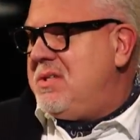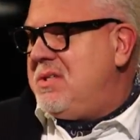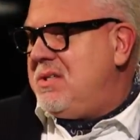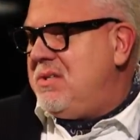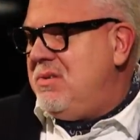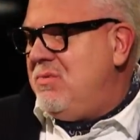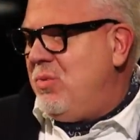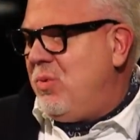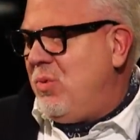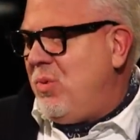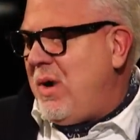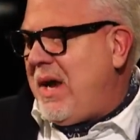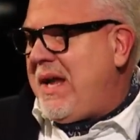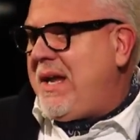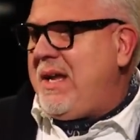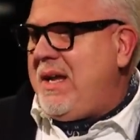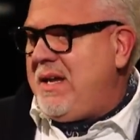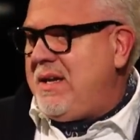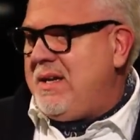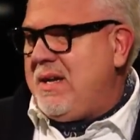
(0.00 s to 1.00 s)

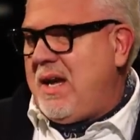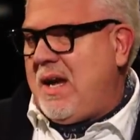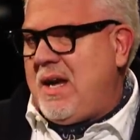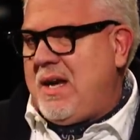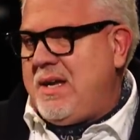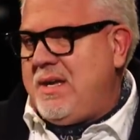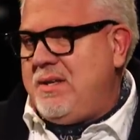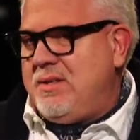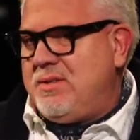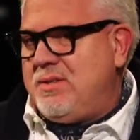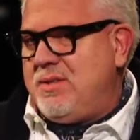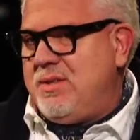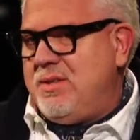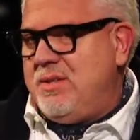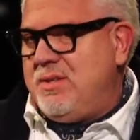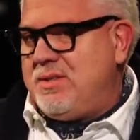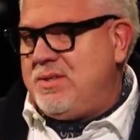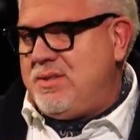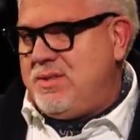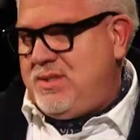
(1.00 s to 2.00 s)
recognize
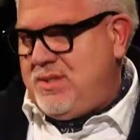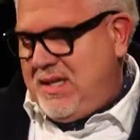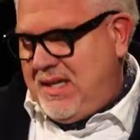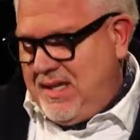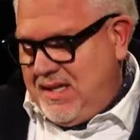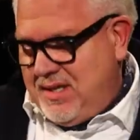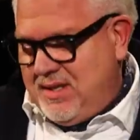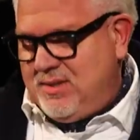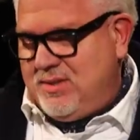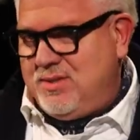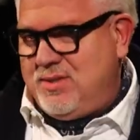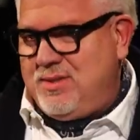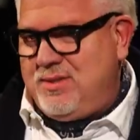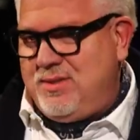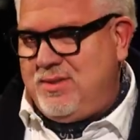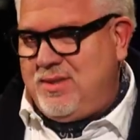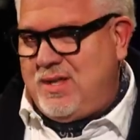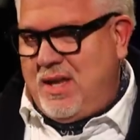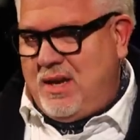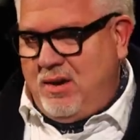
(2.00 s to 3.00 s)
the seeds
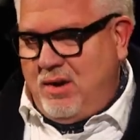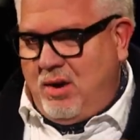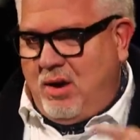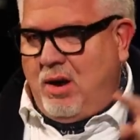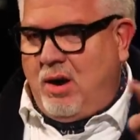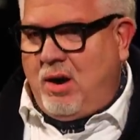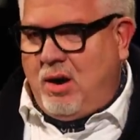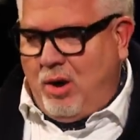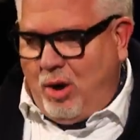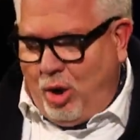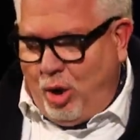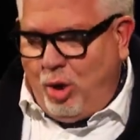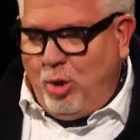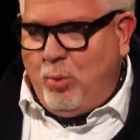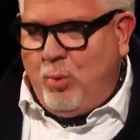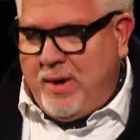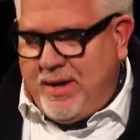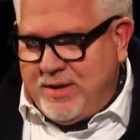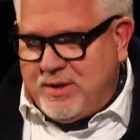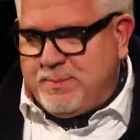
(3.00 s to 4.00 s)
that are
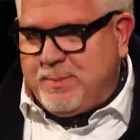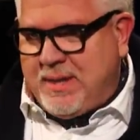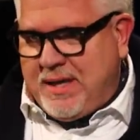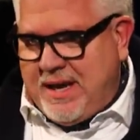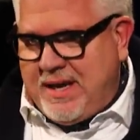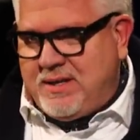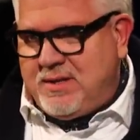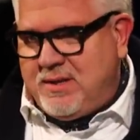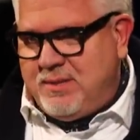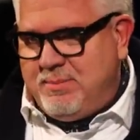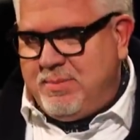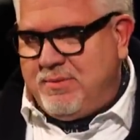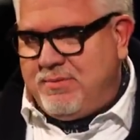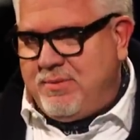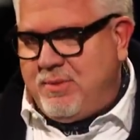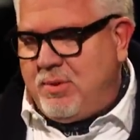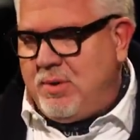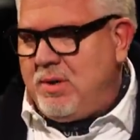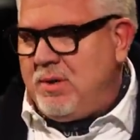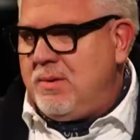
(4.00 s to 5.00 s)
always planted
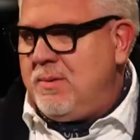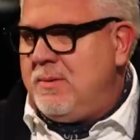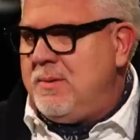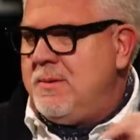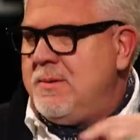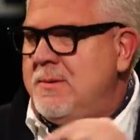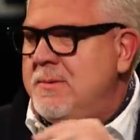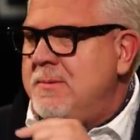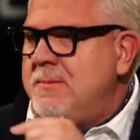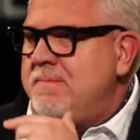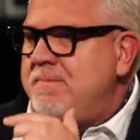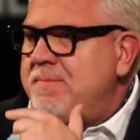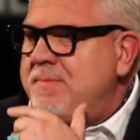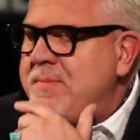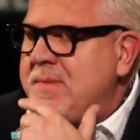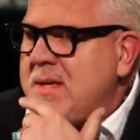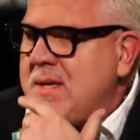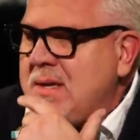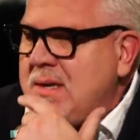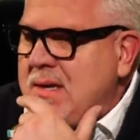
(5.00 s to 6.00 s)
before.
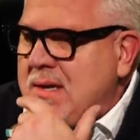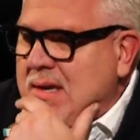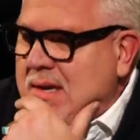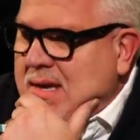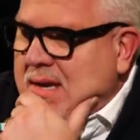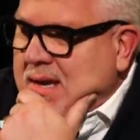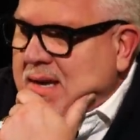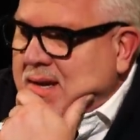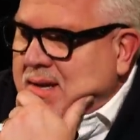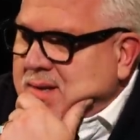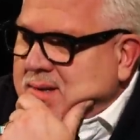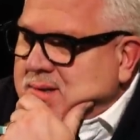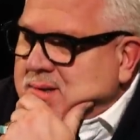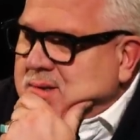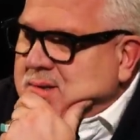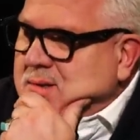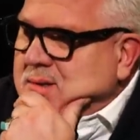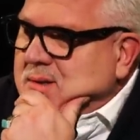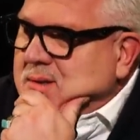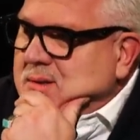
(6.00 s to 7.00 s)

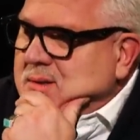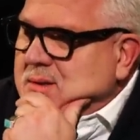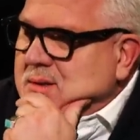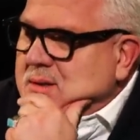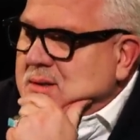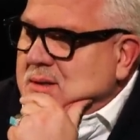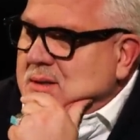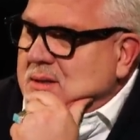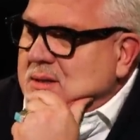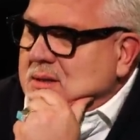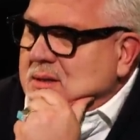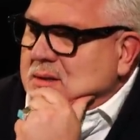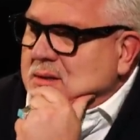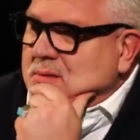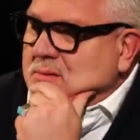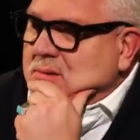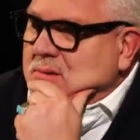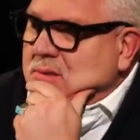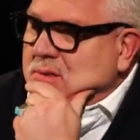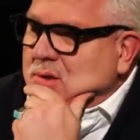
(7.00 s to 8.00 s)
And
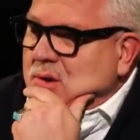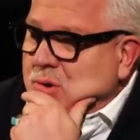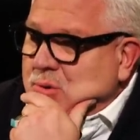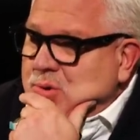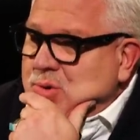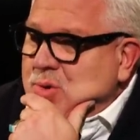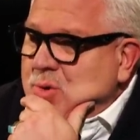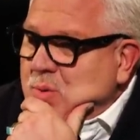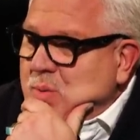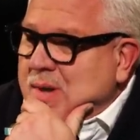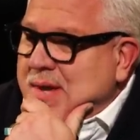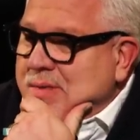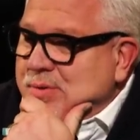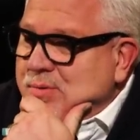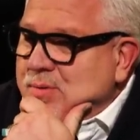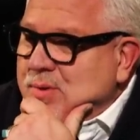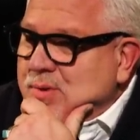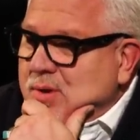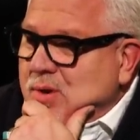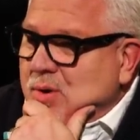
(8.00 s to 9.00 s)
those who went
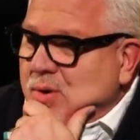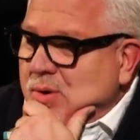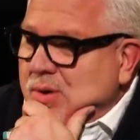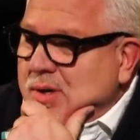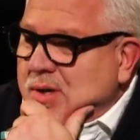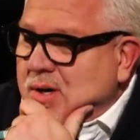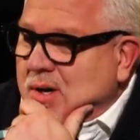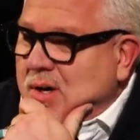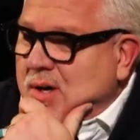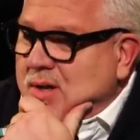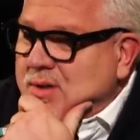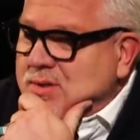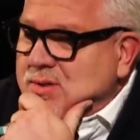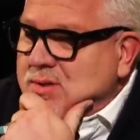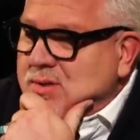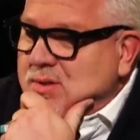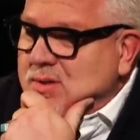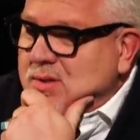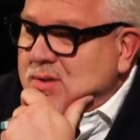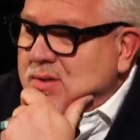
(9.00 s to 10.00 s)
through the Holocaust